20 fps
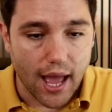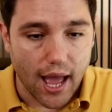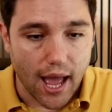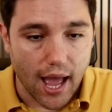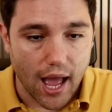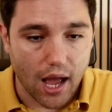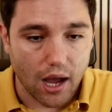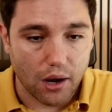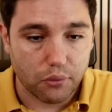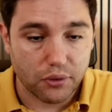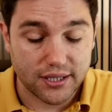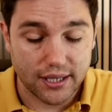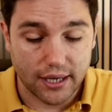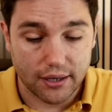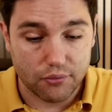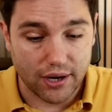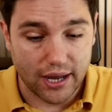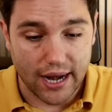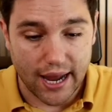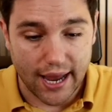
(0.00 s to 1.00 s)
which I
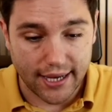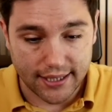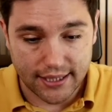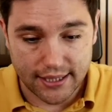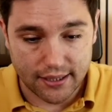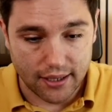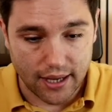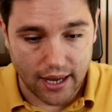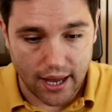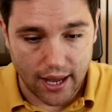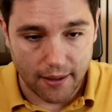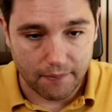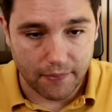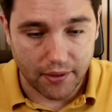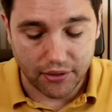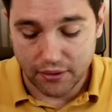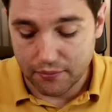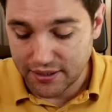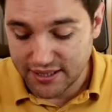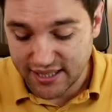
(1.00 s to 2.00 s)
realized, and
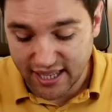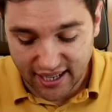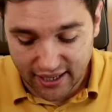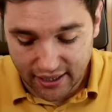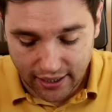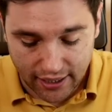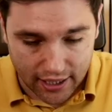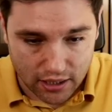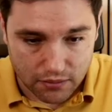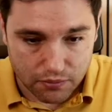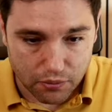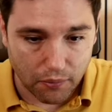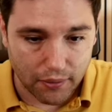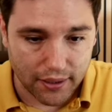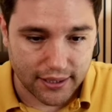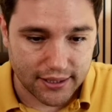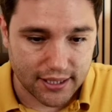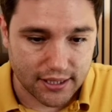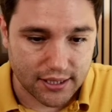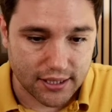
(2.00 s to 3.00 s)
the mistake in here is probably
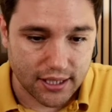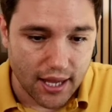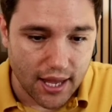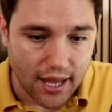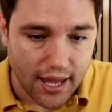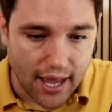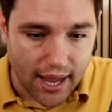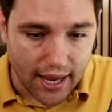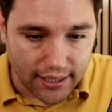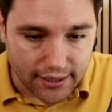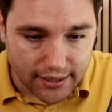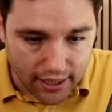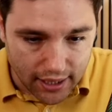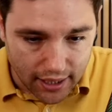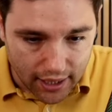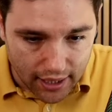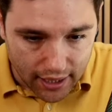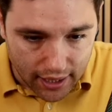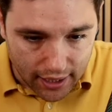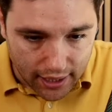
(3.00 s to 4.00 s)
just I
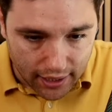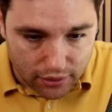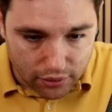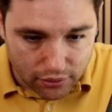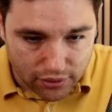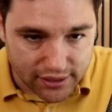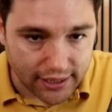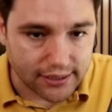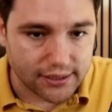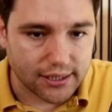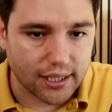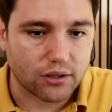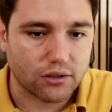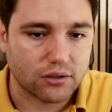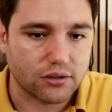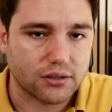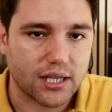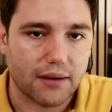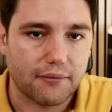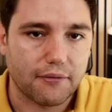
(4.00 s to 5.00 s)
took 6
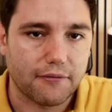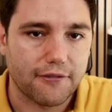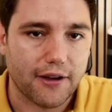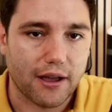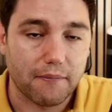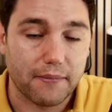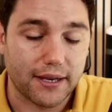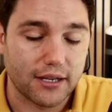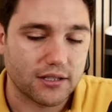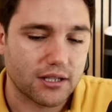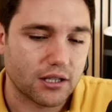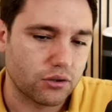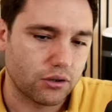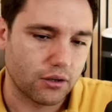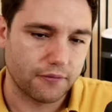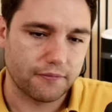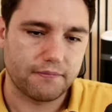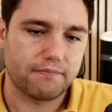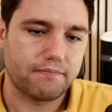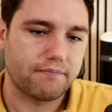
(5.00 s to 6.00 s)
seconds having 5 minutes. I should
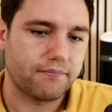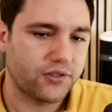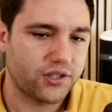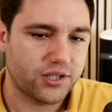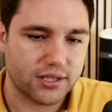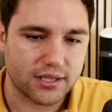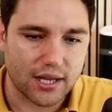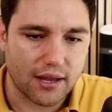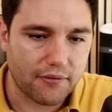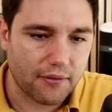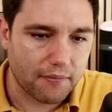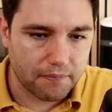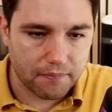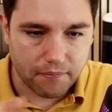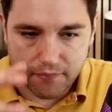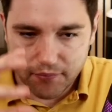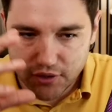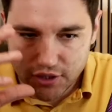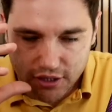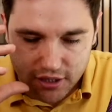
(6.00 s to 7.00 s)
have just
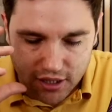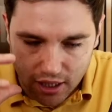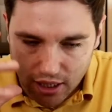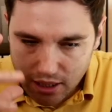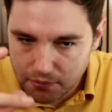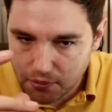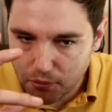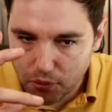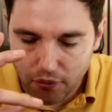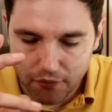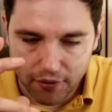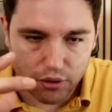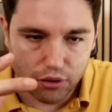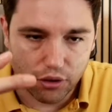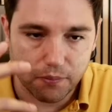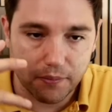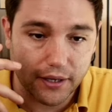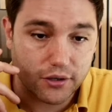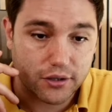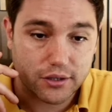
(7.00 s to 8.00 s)
a little bit more of a look,
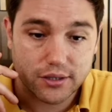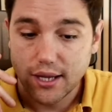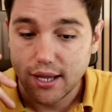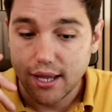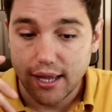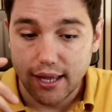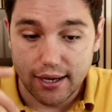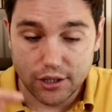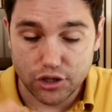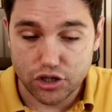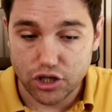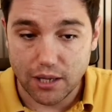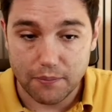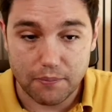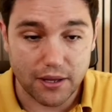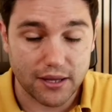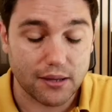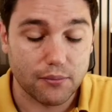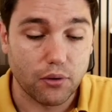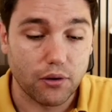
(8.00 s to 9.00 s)
because literally I
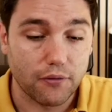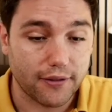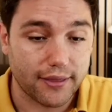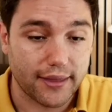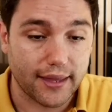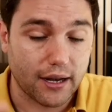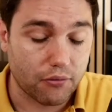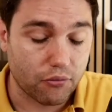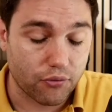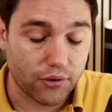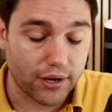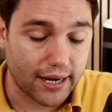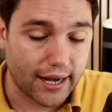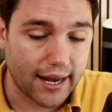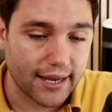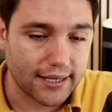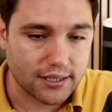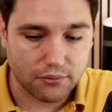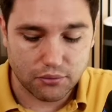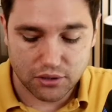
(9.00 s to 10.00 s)
played the move and then I
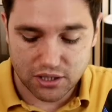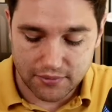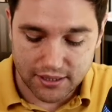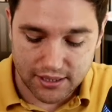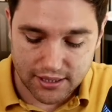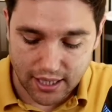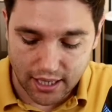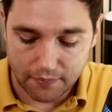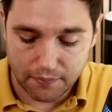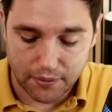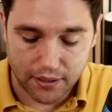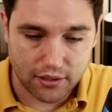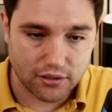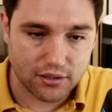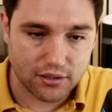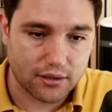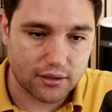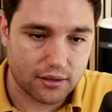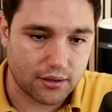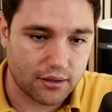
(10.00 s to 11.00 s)
realized that was a mistake, because
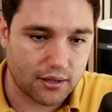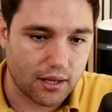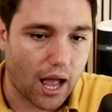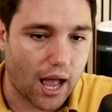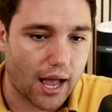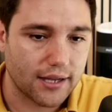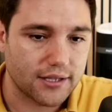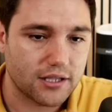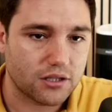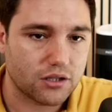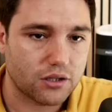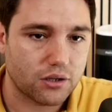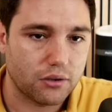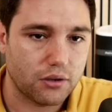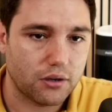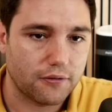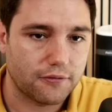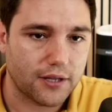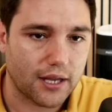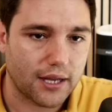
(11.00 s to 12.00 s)
I just could
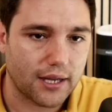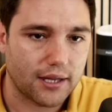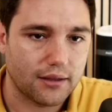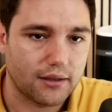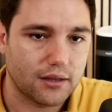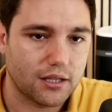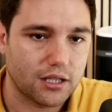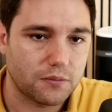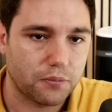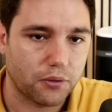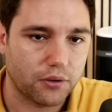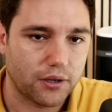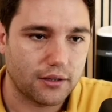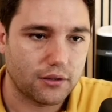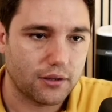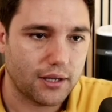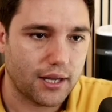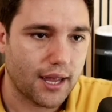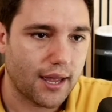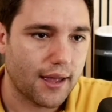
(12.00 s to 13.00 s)
have taken this pawn into
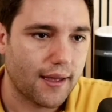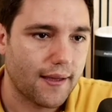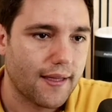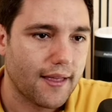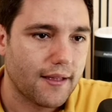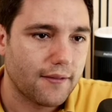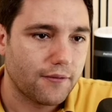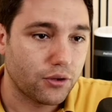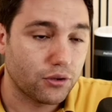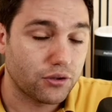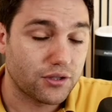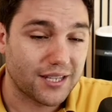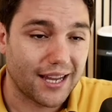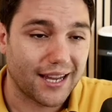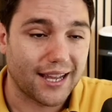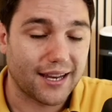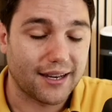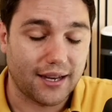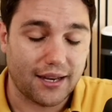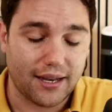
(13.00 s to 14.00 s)
here, do check,
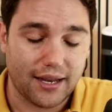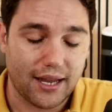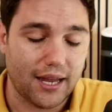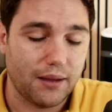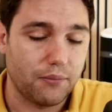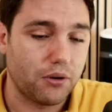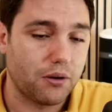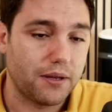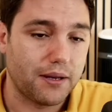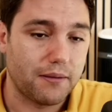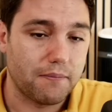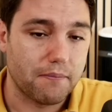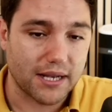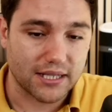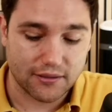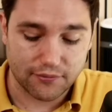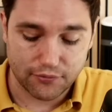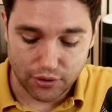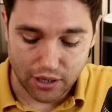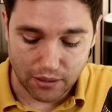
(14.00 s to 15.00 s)
and he would have been in
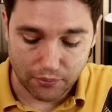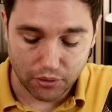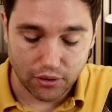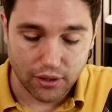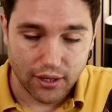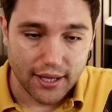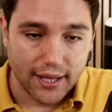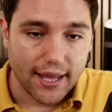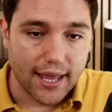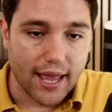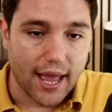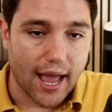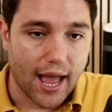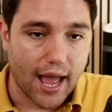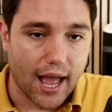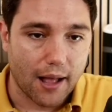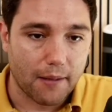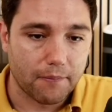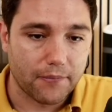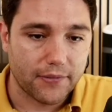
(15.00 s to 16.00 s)
massive trouble.
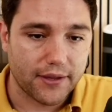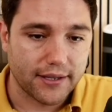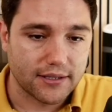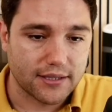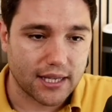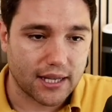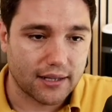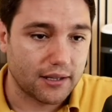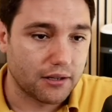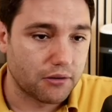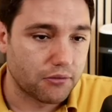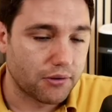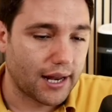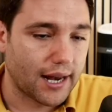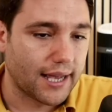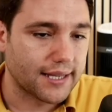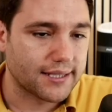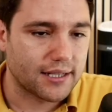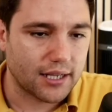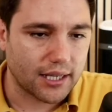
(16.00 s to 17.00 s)
Instead I didn't
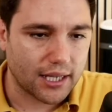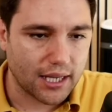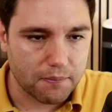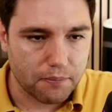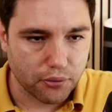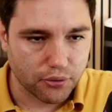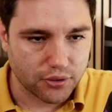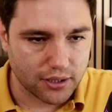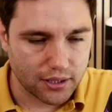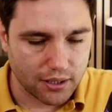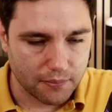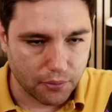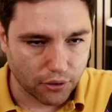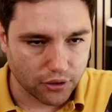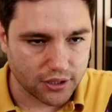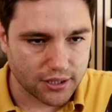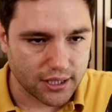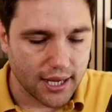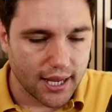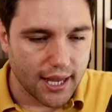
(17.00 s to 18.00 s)
realize, and they keep pushing the
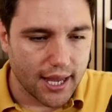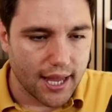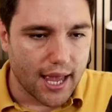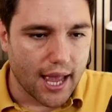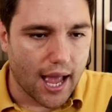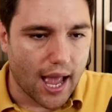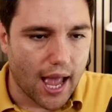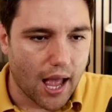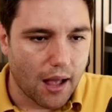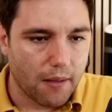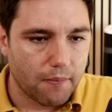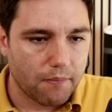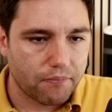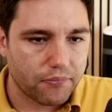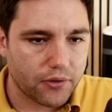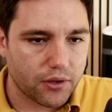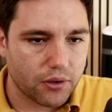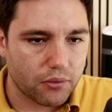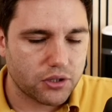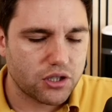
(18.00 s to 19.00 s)
pawns,
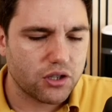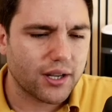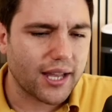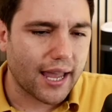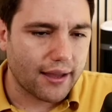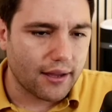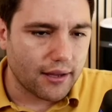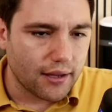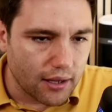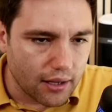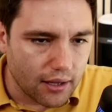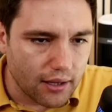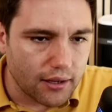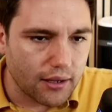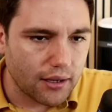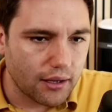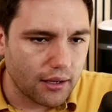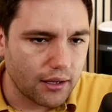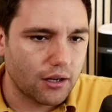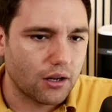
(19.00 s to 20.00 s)
which okay,
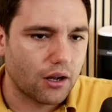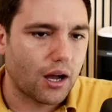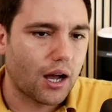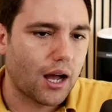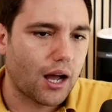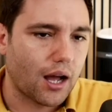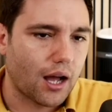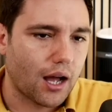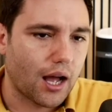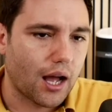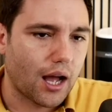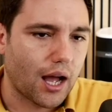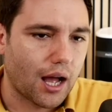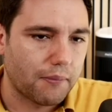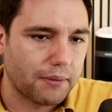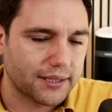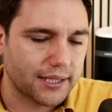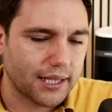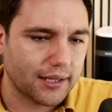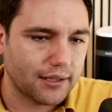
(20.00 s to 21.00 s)
I'm
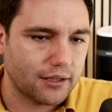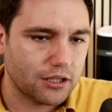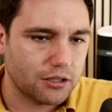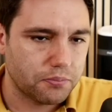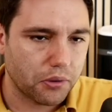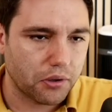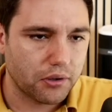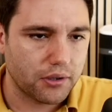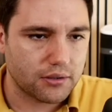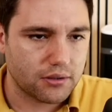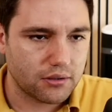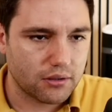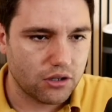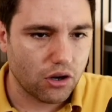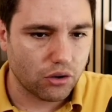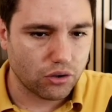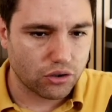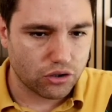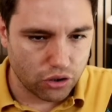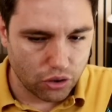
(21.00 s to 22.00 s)
attacking this pawn, is
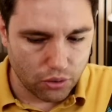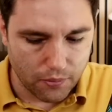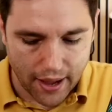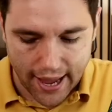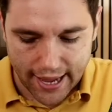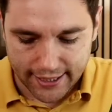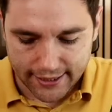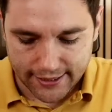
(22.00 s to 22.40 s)
not too bad.